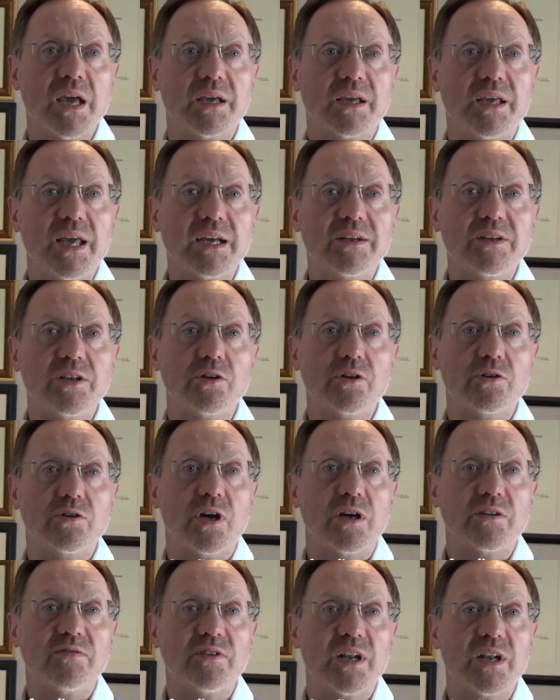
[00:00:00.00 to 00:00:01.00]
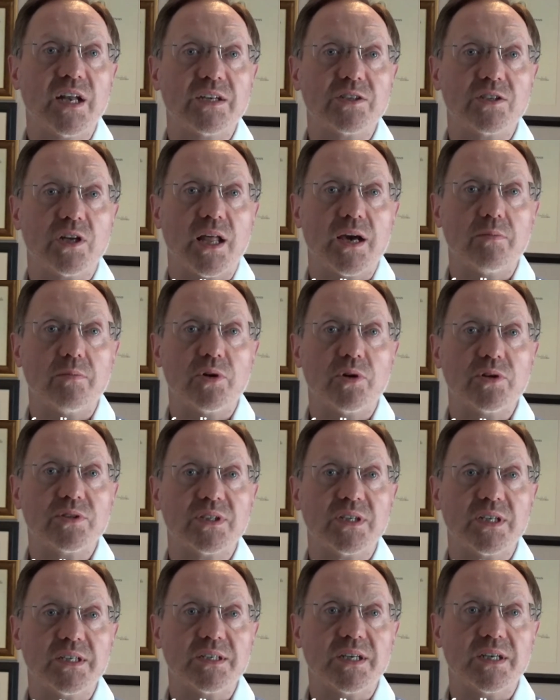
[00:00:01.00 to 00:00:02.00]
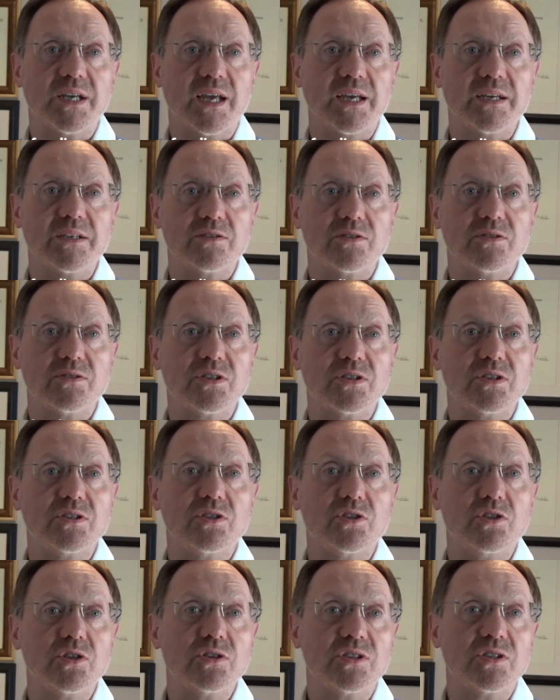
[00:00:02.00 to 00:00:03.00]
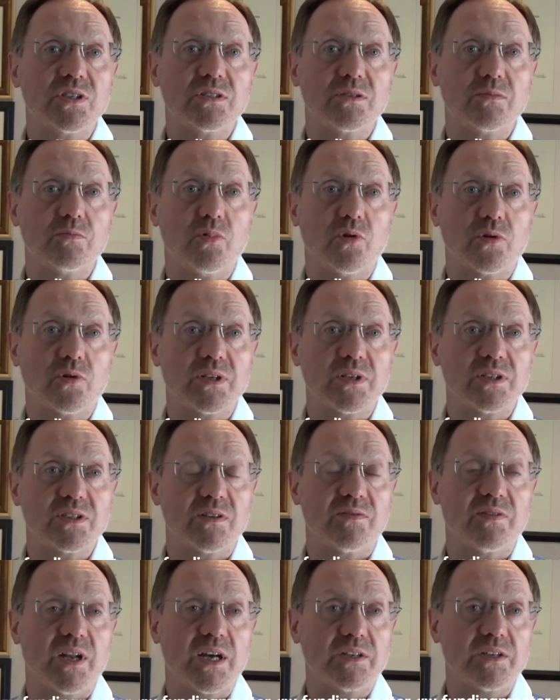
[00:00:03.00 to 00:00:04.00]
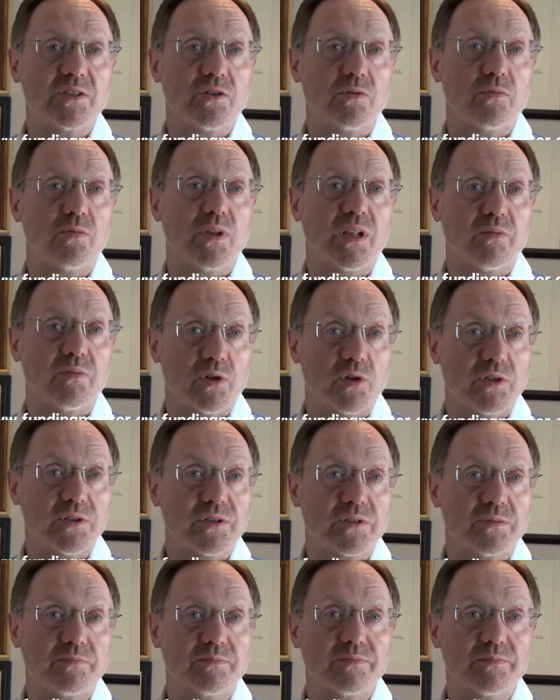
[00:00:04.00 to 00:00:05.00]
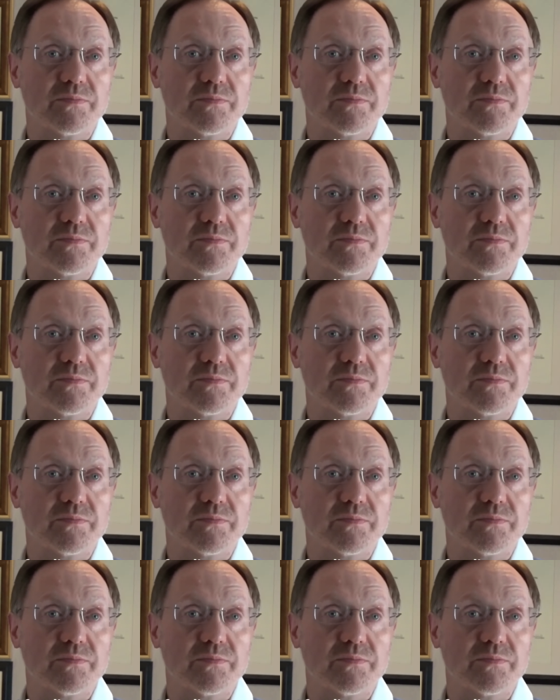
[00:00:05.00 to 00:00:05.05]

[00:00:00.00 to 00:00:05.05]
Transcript: Getting your non-financial outputs and indicators is just as important as the financial ones.